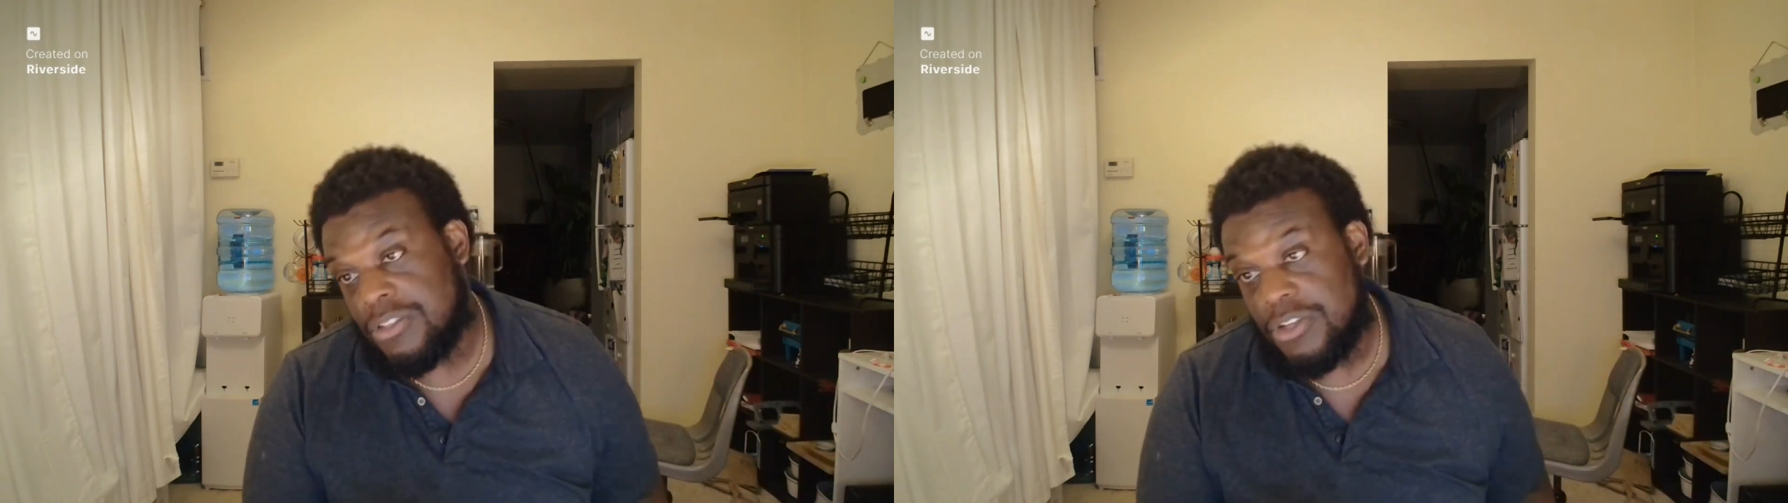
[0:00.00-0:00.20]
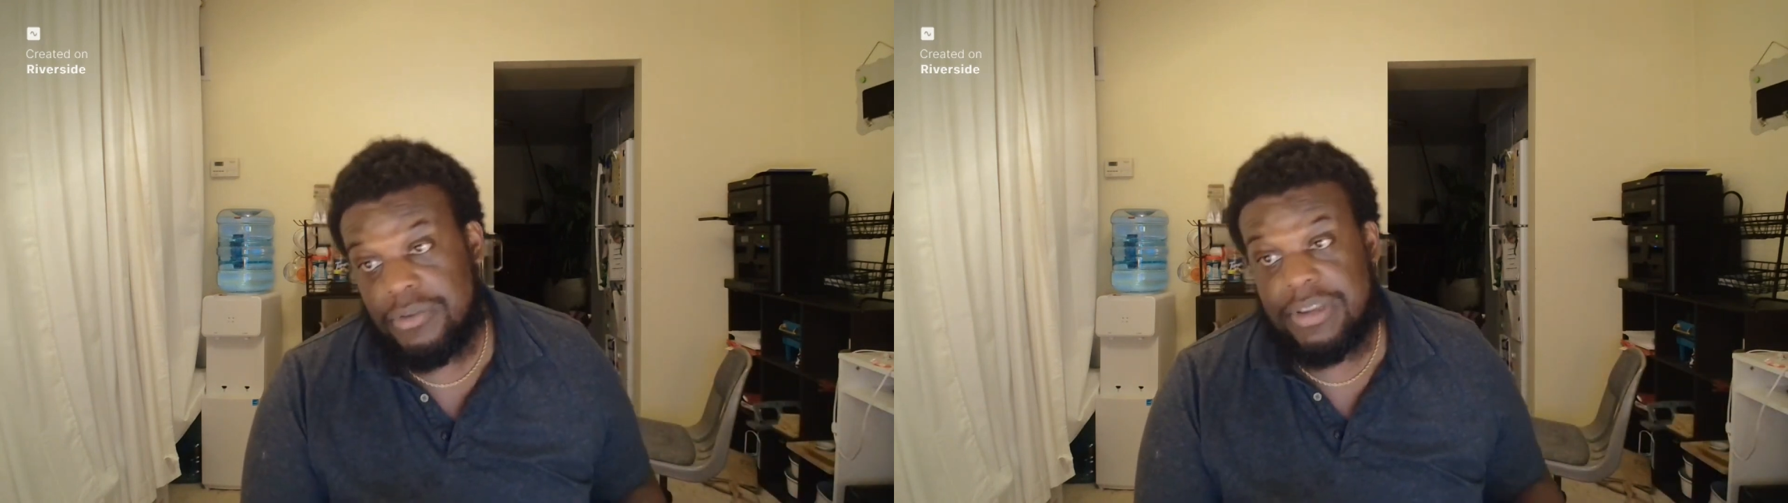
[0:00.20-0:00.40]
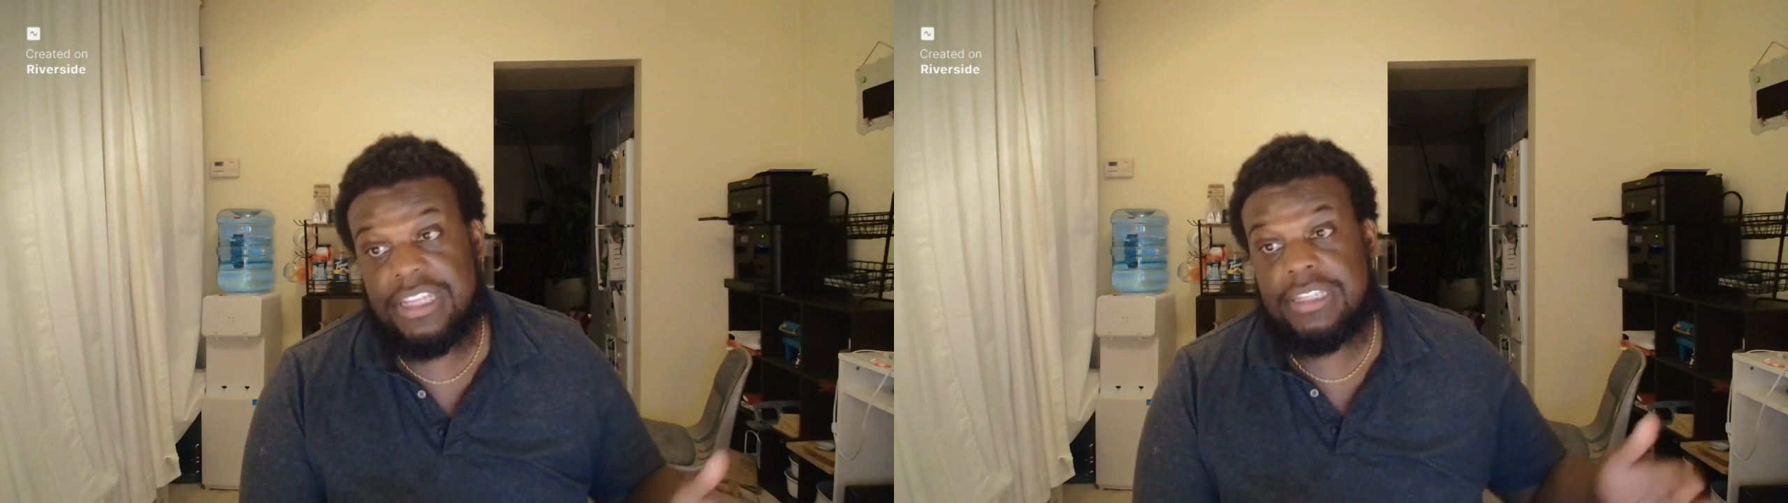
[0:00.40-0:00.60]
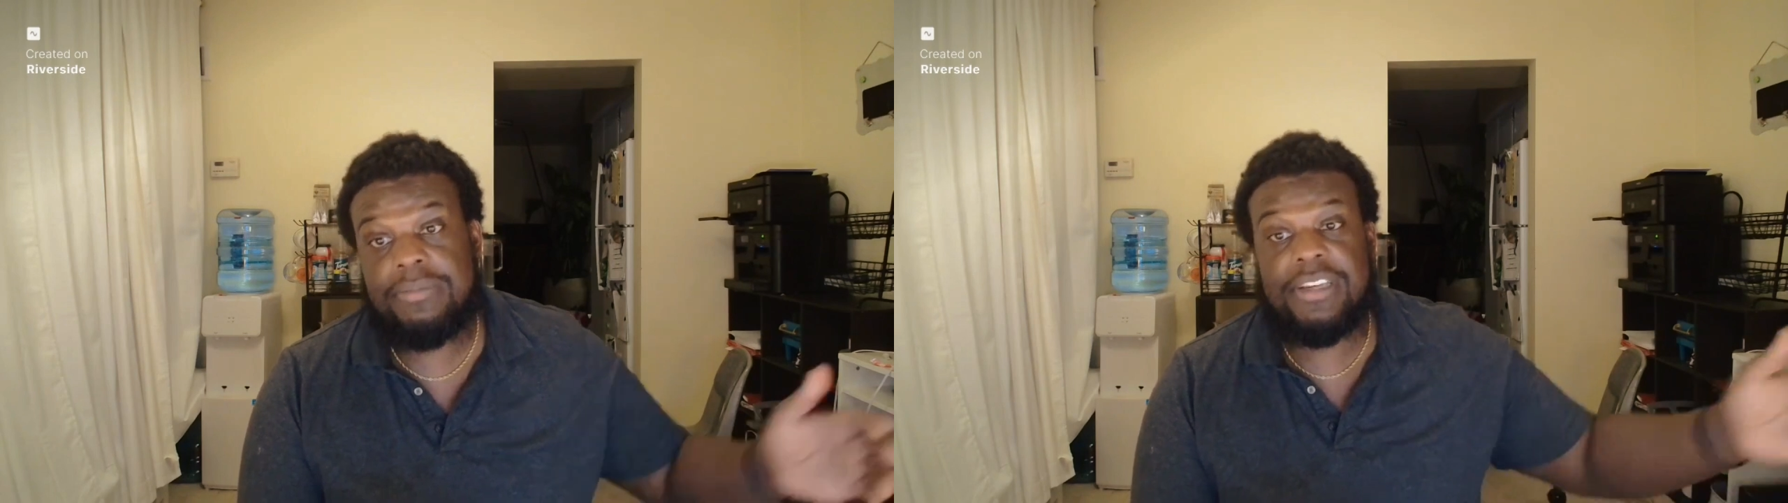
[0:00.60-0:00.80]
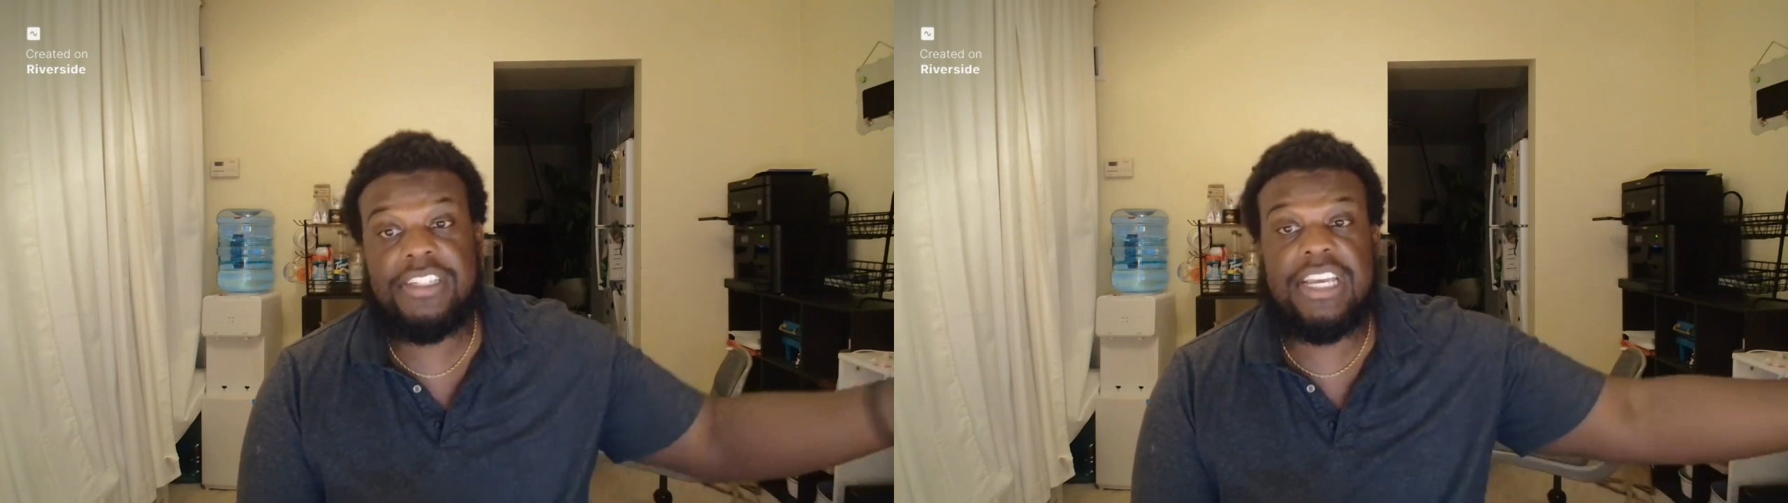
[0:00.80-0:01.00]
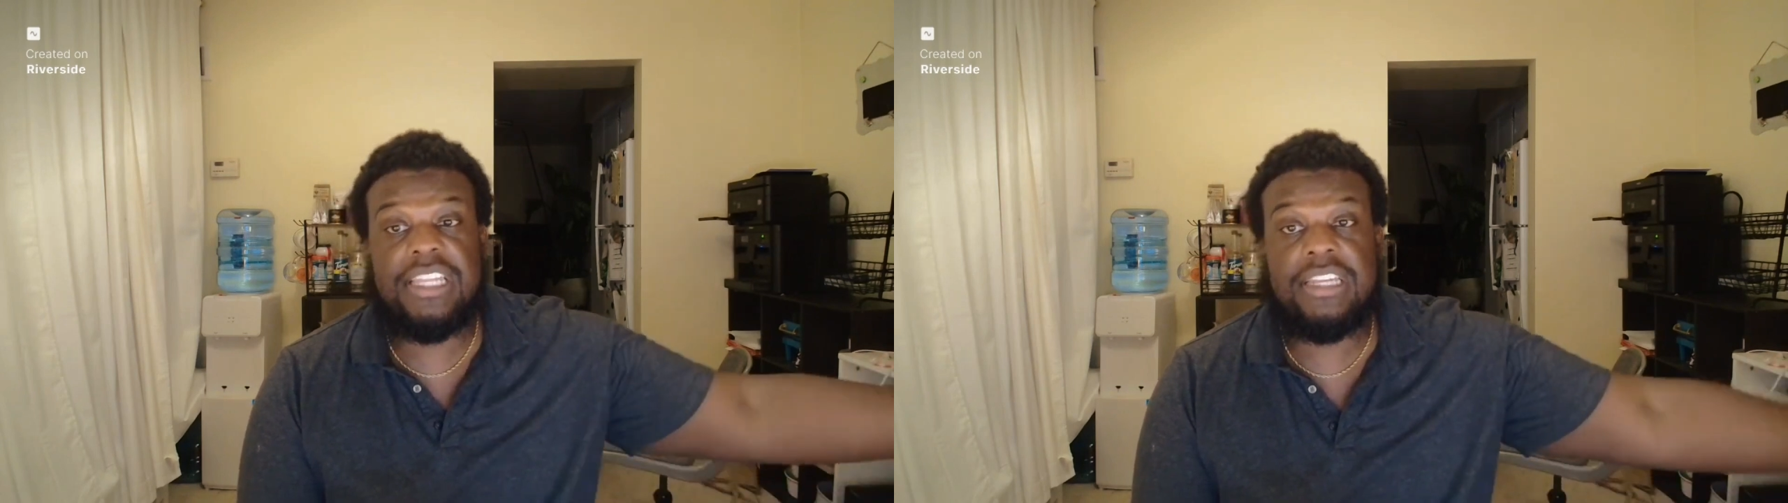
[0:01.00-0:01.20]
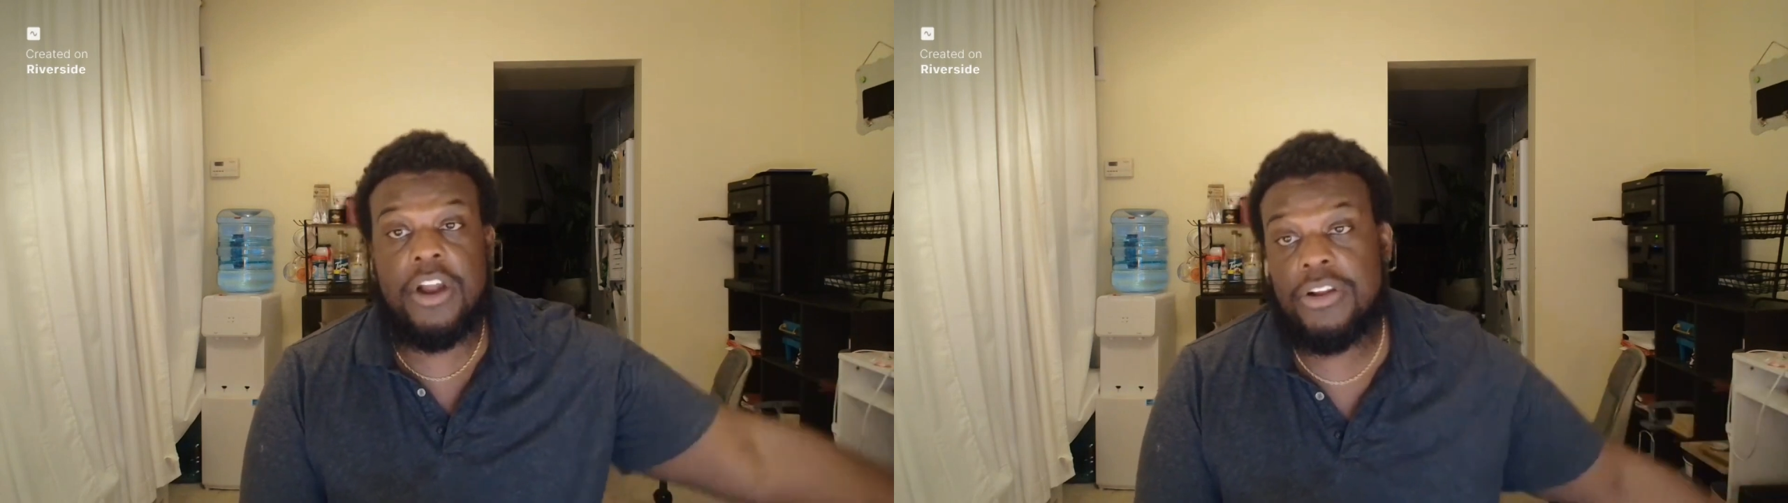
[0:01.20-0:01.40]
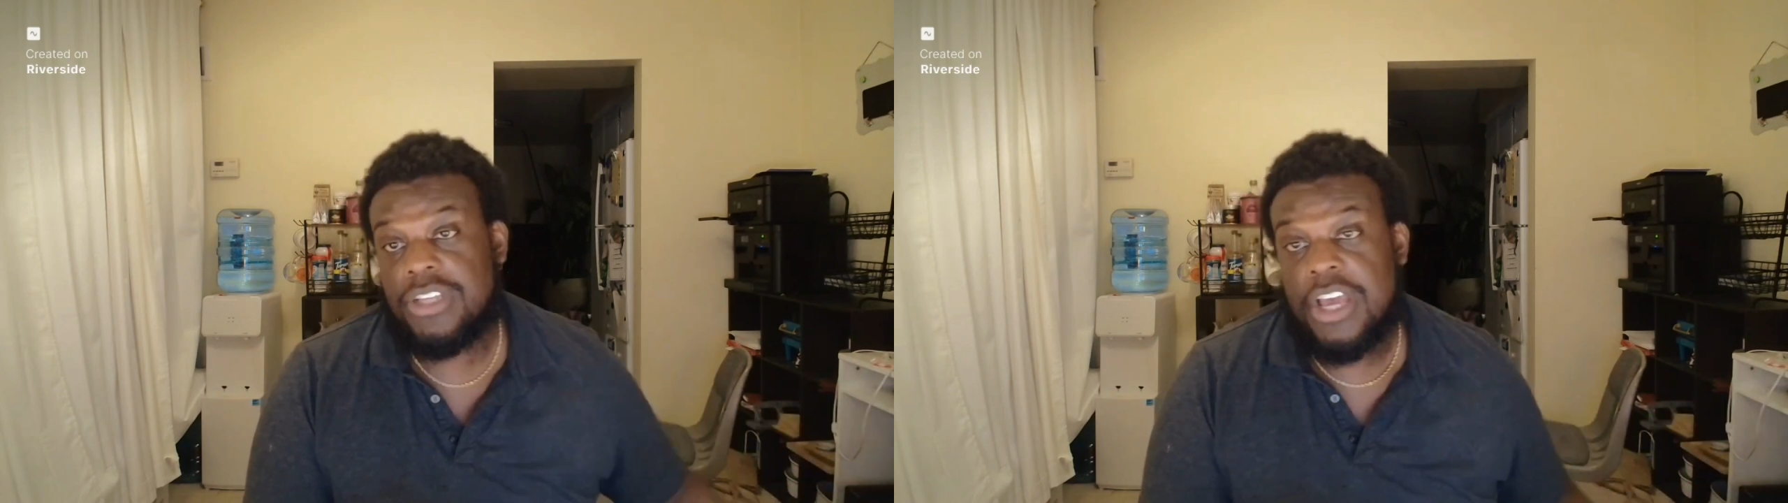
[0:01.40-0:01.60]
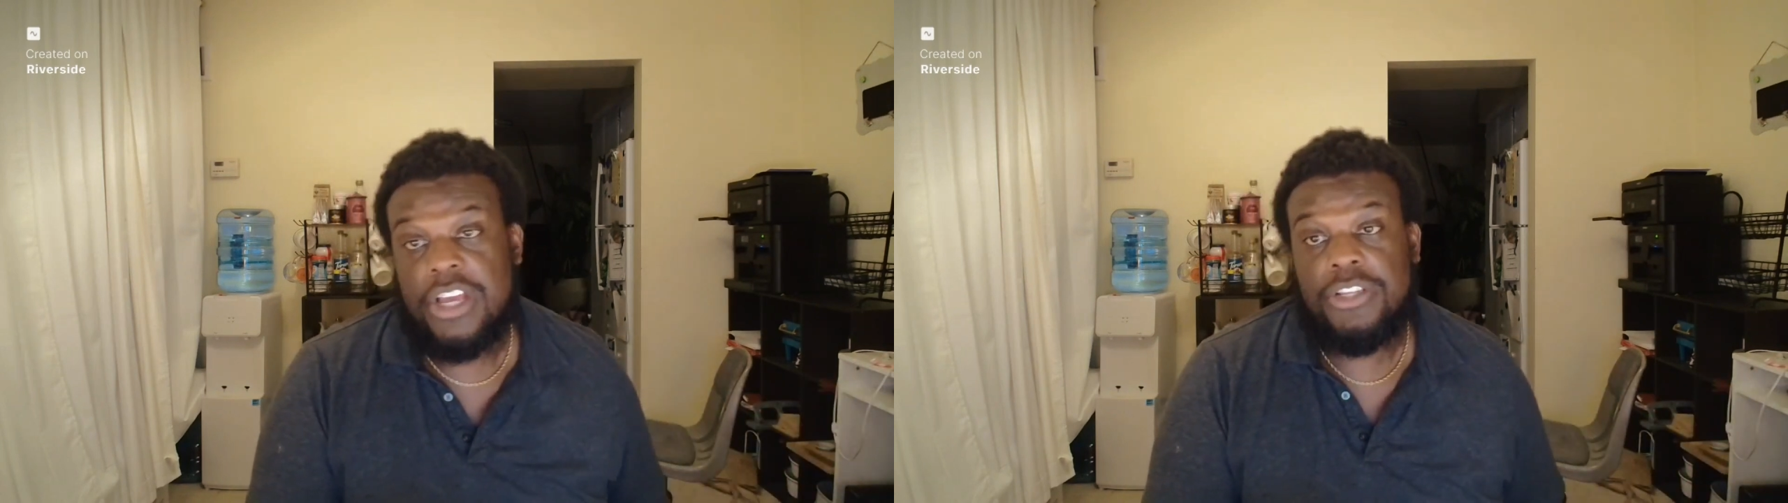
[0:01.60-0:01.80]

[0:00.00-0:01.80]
Do you need to be a Jalen Hurts?